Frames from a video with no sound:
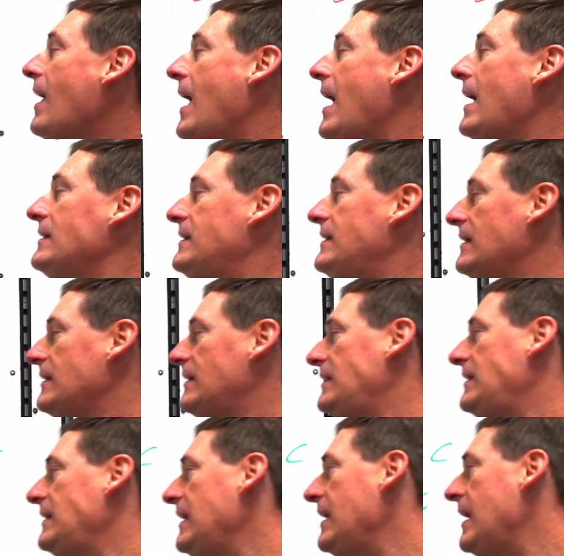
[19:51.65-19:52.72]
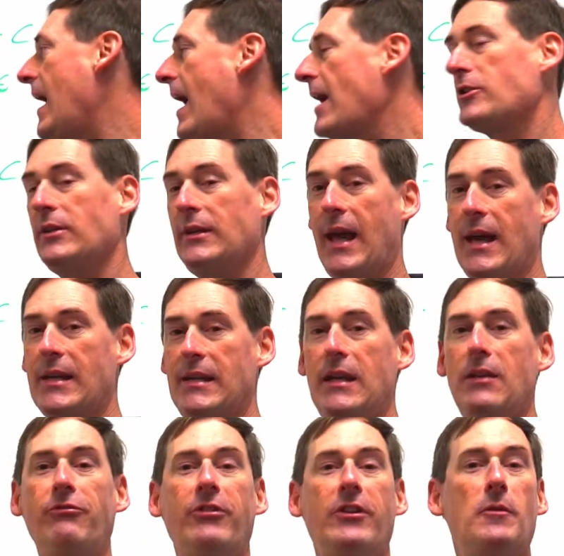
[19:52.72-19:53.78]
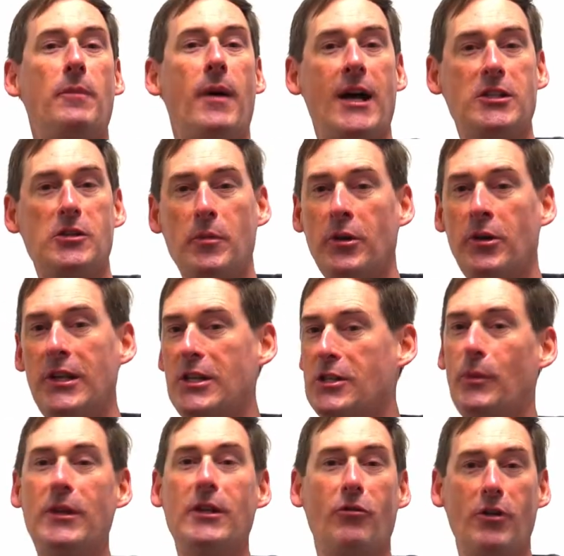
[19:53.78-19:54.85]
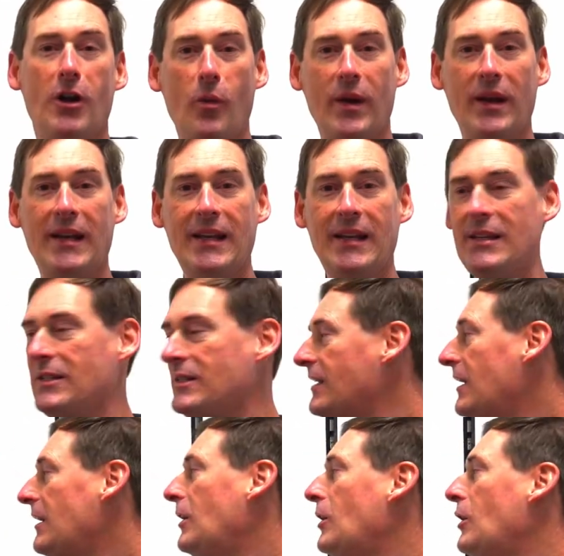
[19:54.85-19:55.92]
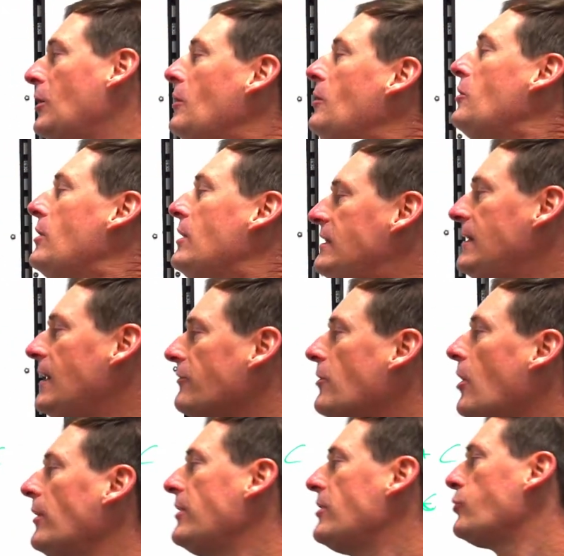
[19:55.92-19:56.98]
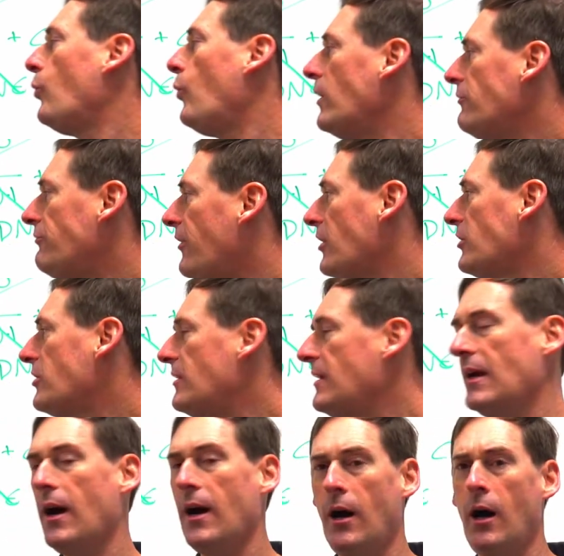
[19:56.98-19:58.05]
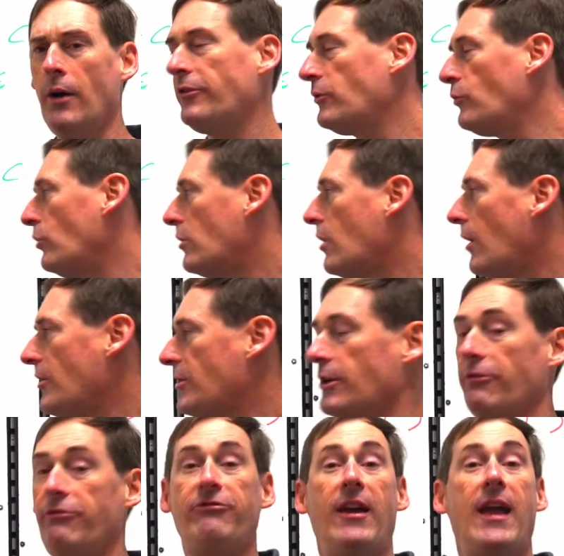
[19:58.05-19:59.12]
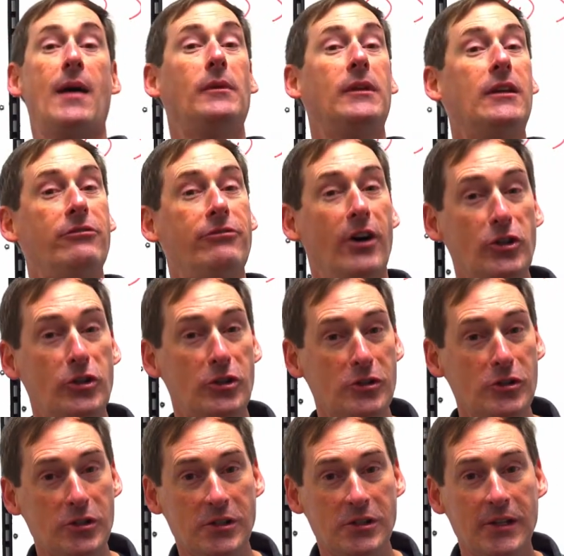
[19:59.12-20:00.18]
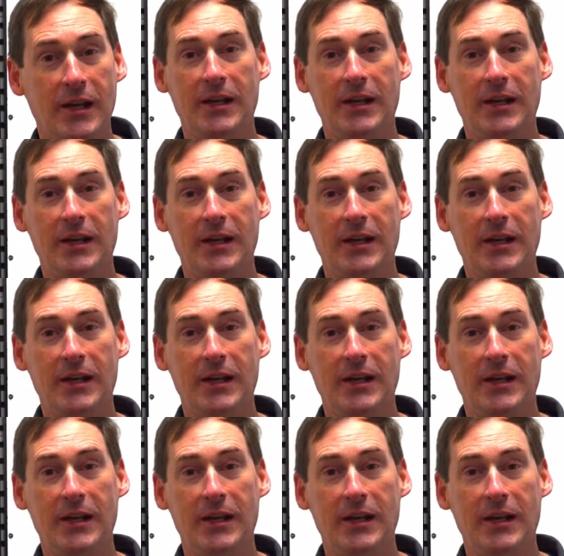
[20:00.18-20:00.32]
And since c actually has infinite possibilities and we don't know what it is, instead of calling this one function, they often will call this a family of functions.